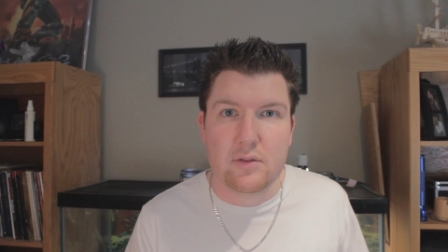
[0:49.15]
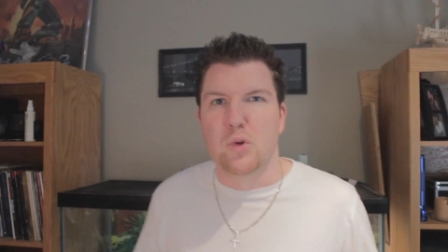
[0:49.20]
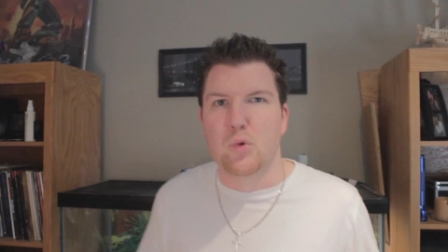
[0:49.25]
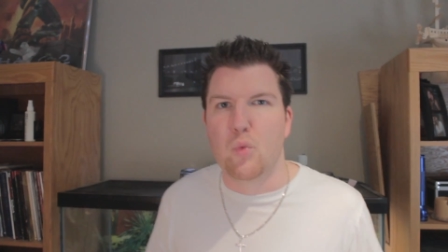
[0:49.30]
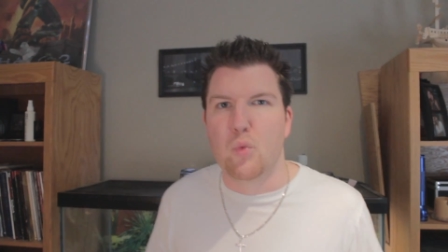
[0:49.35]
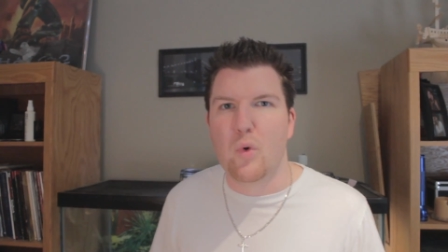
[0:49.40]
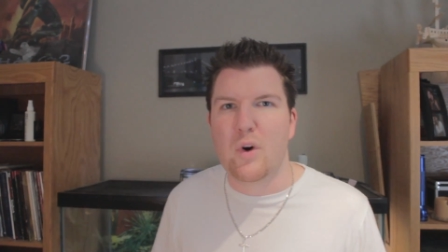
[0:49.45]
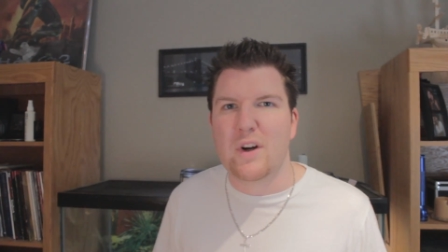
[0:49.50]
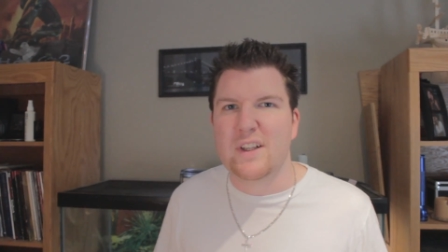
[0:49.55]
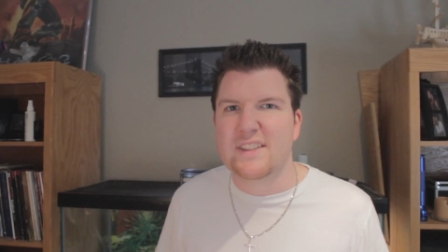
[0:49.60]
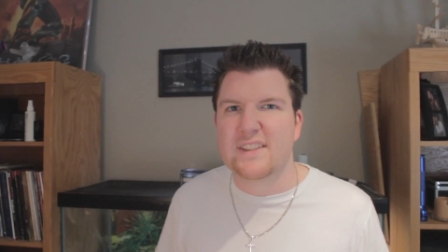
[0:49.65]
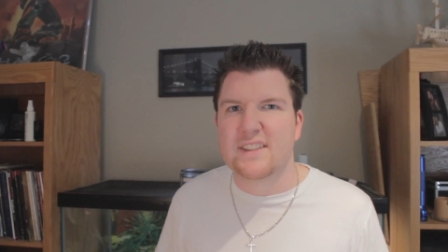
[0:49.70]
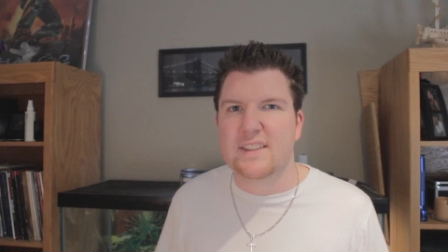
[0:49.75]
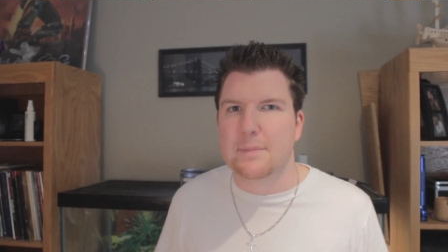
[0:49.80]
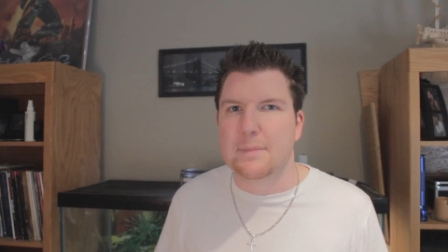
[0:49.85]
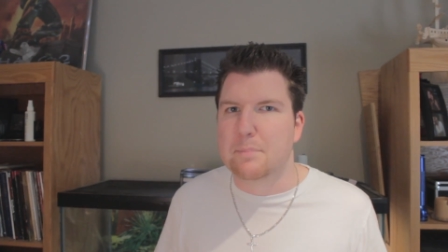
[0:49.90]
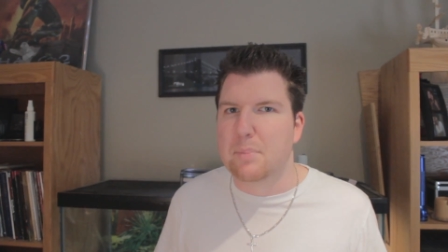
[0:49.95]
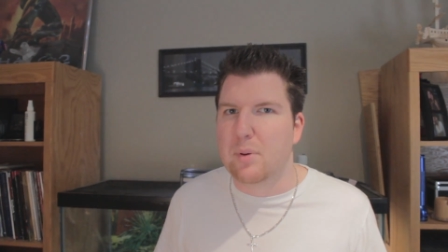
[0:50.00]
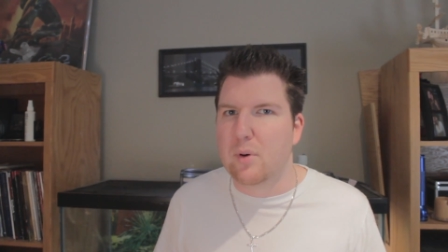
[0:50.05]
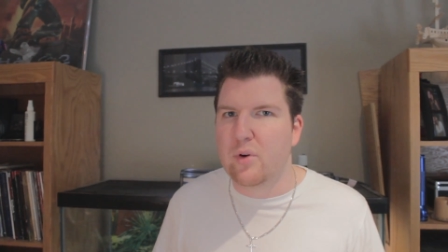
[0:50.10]
What's
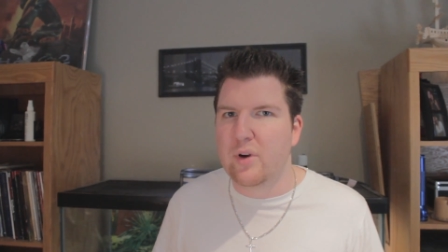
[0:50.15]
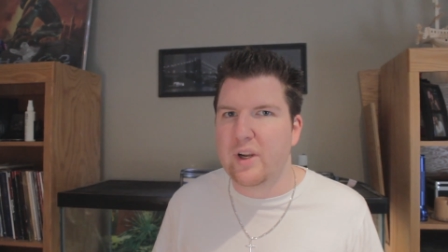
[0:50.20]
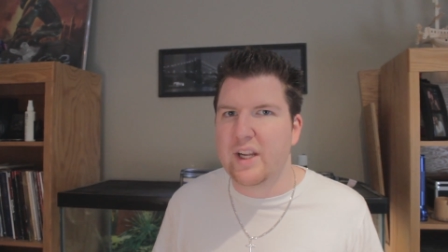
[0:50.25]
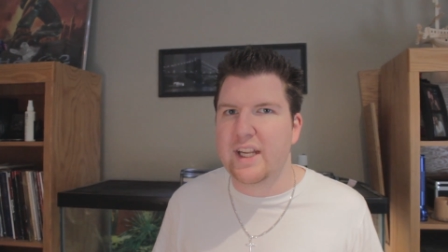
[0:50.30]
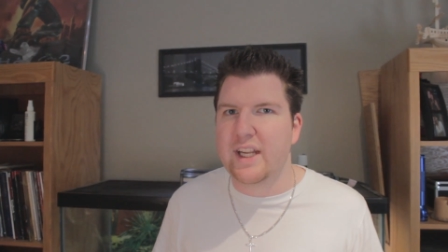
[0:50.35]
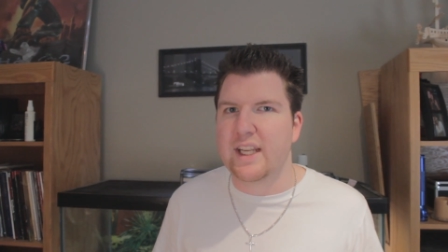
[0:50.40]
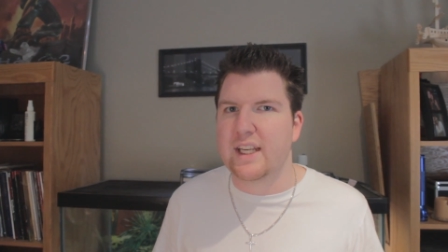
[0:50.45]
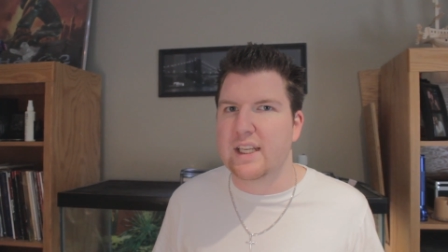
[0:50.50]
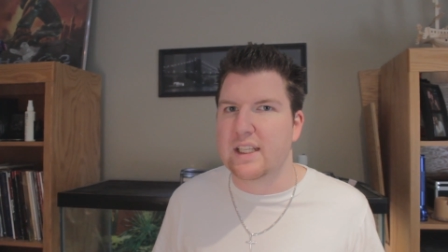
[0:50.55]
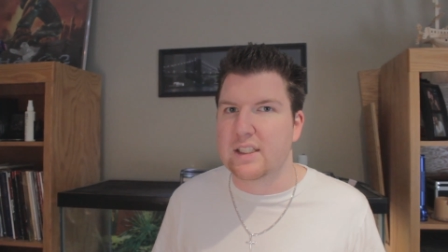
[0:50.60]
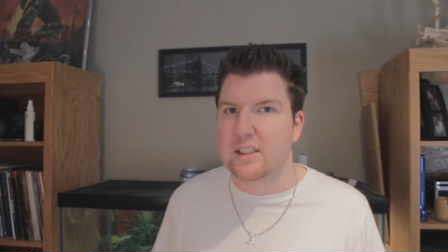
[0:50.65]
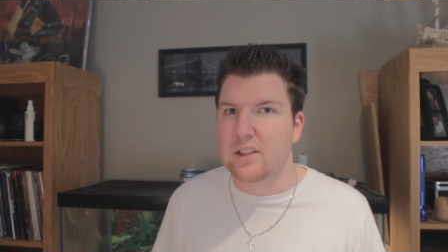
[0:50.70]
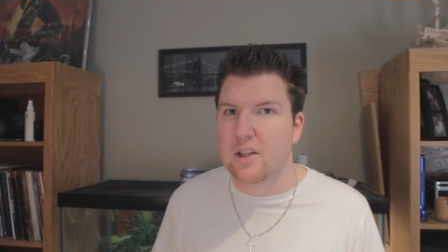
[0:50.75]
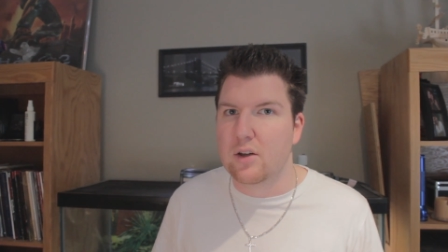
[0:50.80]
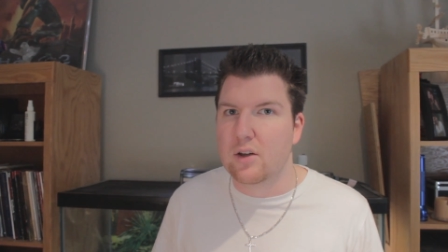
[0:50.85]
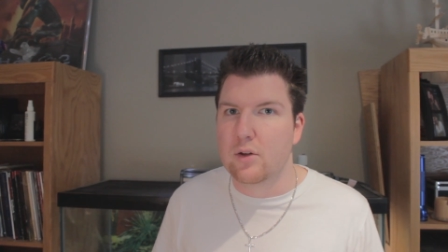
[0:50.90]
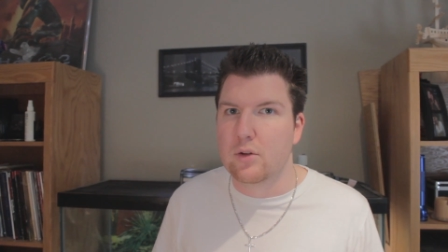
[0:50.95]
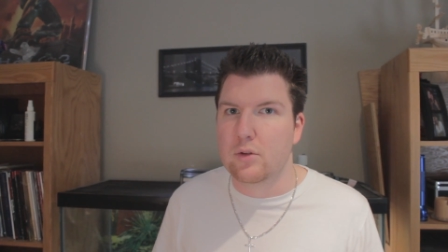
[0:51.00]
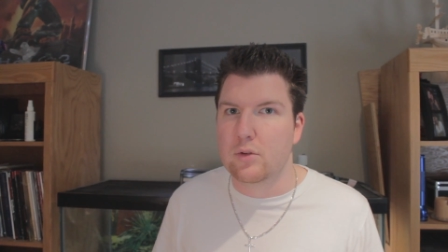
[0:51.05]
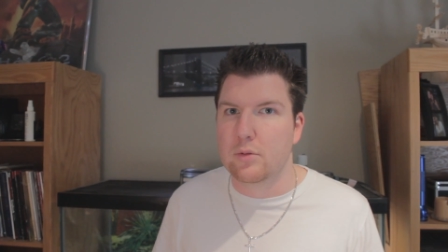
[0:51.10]
the point in a
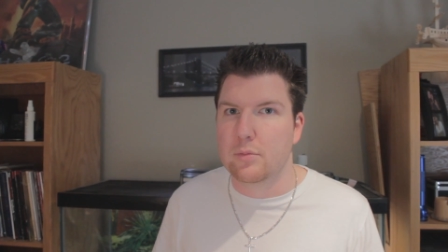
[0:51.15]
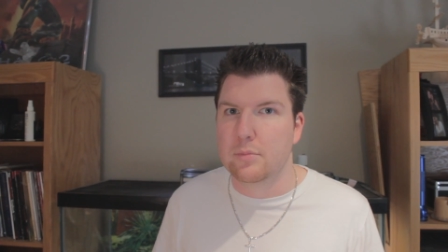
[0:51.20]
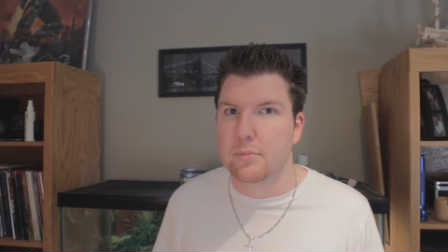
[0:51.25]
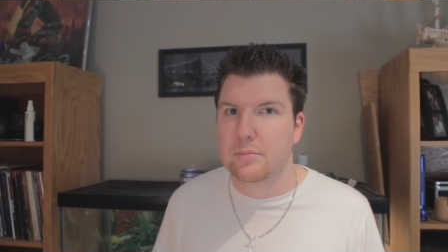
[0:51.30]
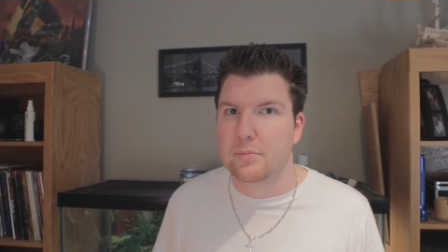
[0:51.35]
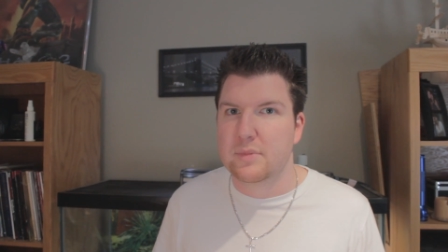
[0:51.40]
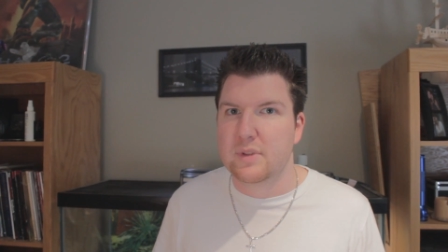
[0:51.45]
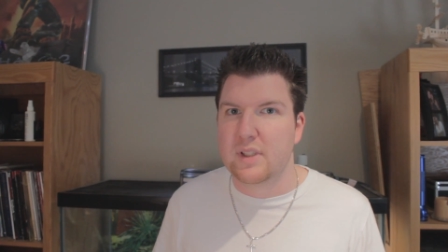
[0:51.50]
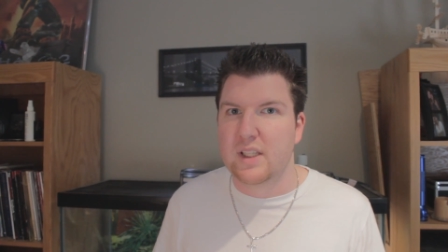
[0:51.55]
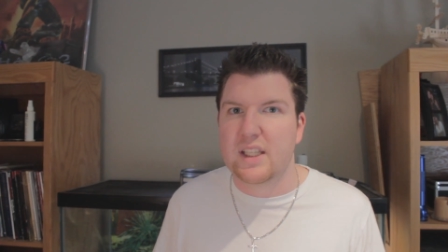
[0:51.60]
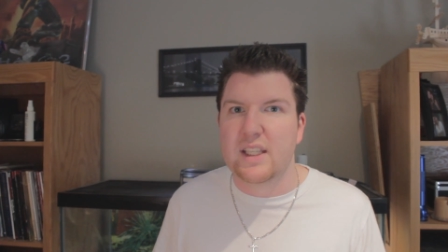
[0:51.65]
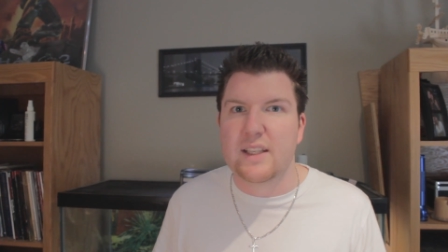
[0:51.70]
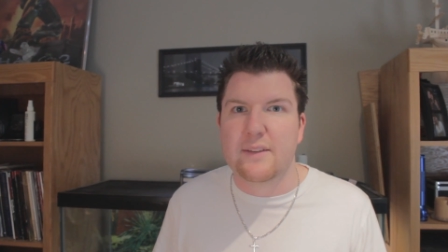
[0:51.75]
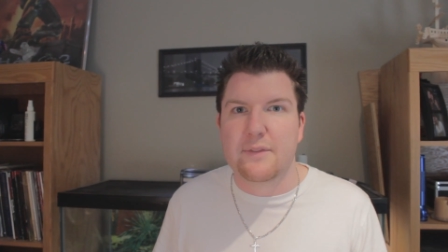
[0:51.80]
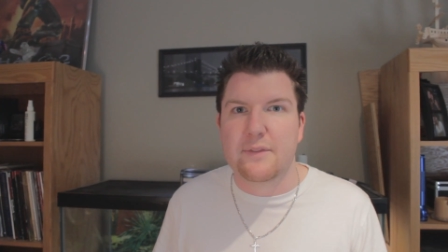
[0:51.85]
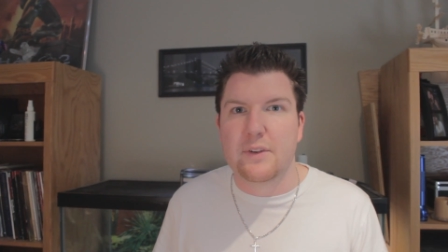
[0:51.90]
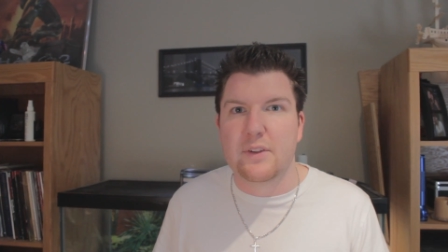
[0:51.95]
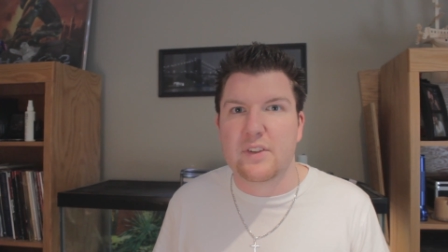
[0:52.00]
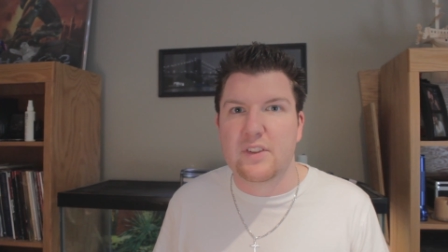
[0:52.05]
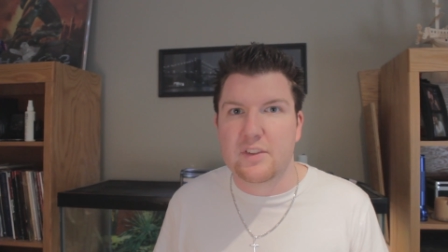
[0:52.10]
comb
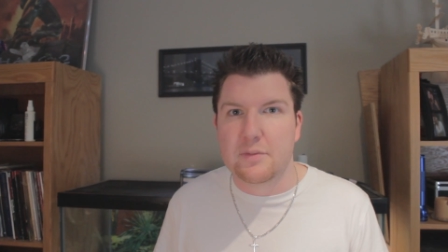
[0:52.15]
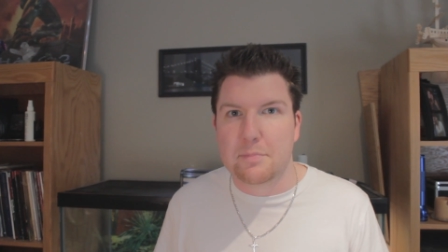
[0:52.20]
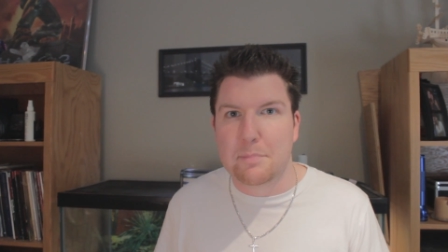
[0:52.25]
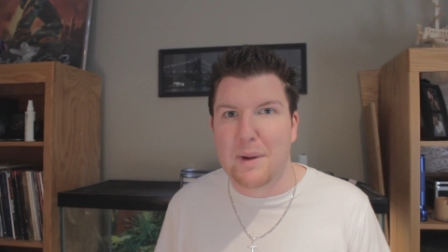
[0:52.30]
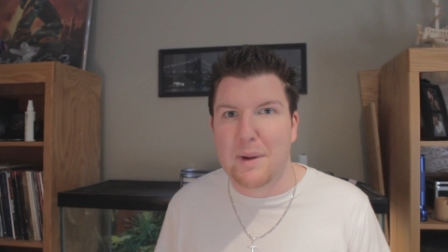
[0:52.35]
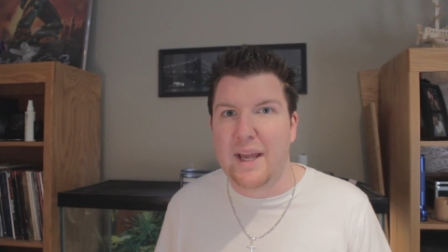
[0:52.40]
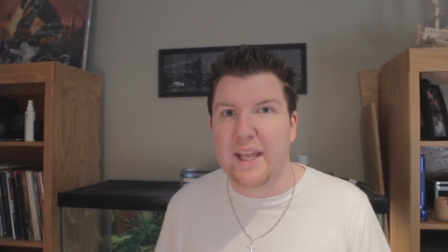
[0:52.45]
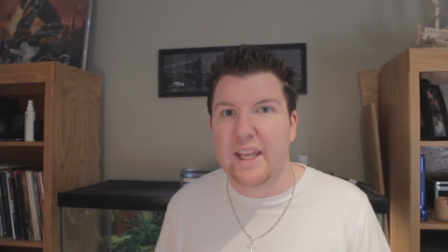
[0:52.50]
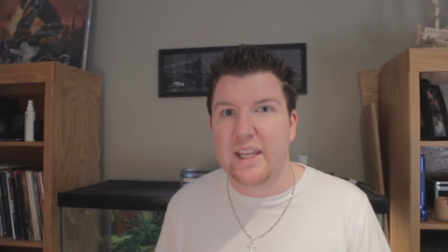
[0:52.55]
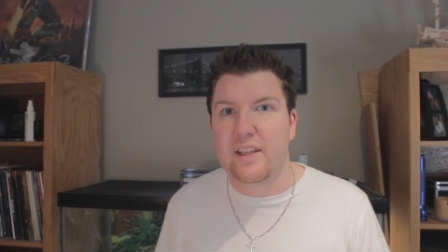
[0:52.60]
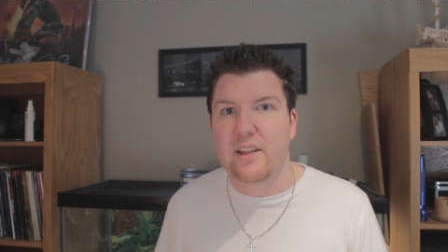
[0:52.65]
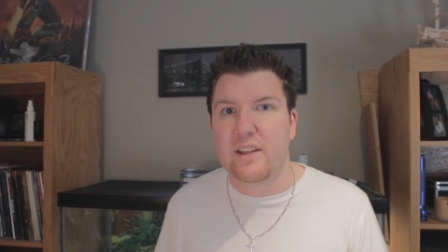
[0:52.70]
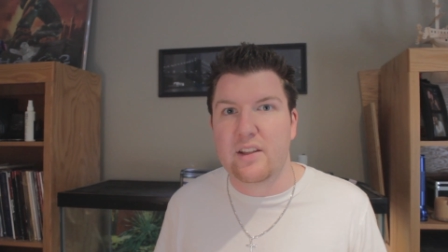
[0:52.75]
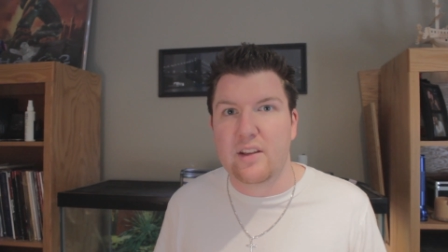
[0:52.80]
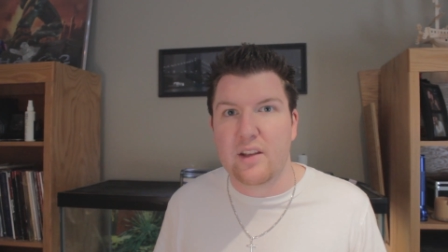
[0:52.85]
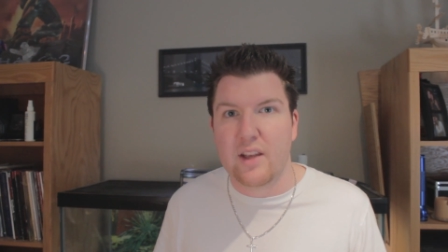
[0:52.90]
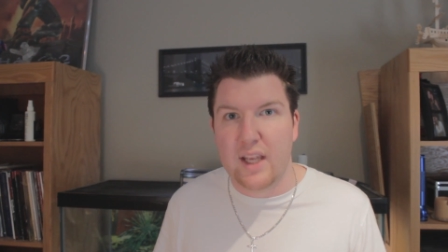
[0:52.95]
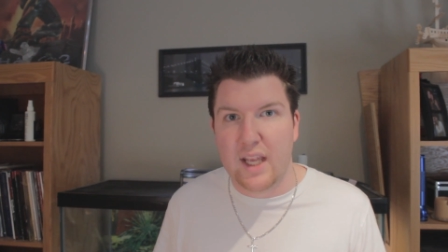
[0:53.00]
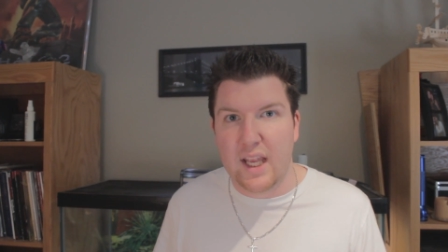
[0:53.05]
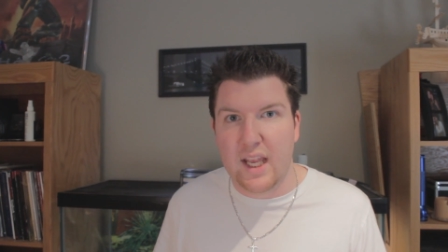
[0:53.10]
if you spike
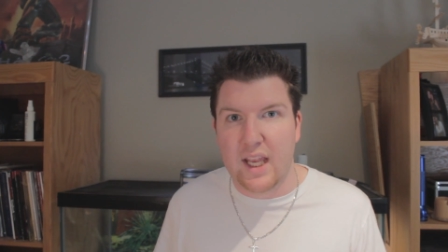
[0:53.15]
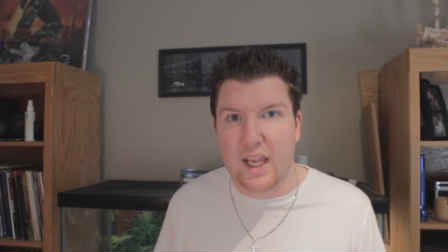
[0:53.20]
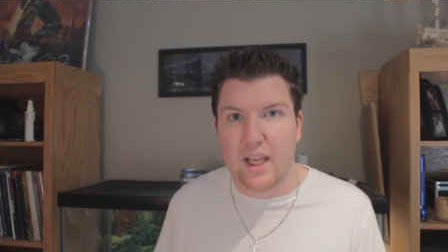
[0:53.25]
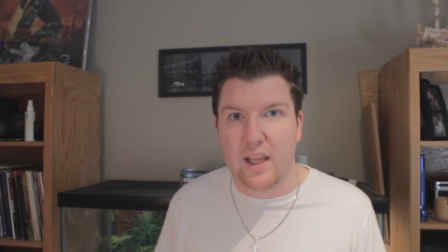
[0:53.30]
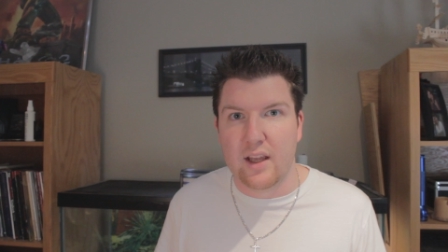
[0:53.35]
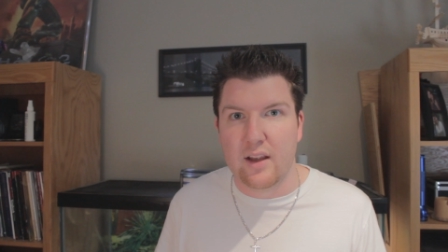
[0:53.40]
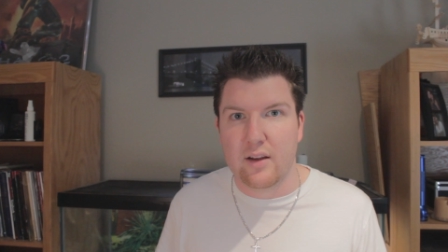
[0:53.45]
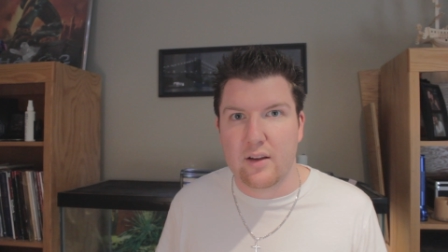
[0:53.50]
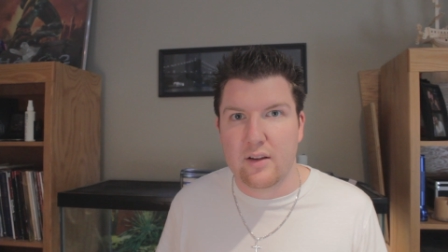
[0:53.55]
your hair?